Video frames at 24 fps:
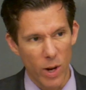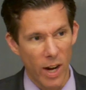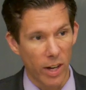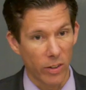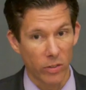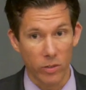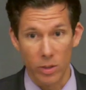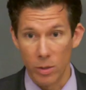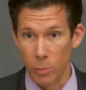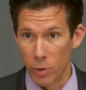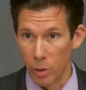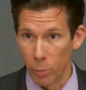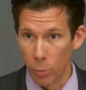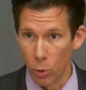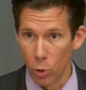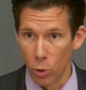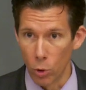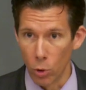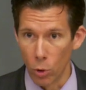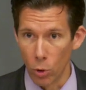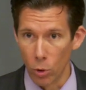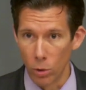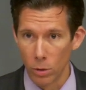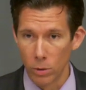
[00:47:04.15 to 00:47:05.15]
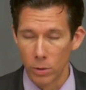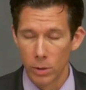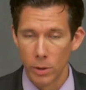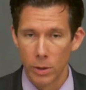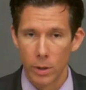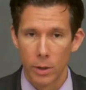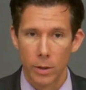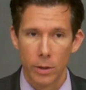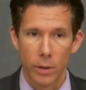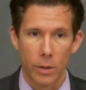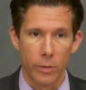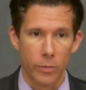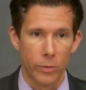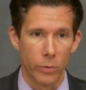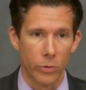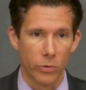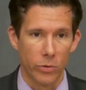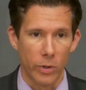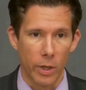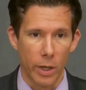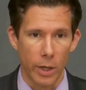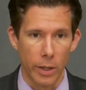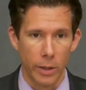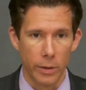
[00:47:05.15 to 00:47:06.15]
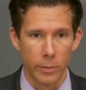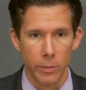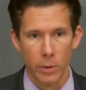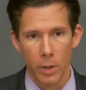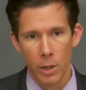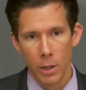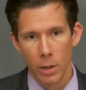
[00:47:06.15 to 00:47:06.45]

ask them in a poll, if you say,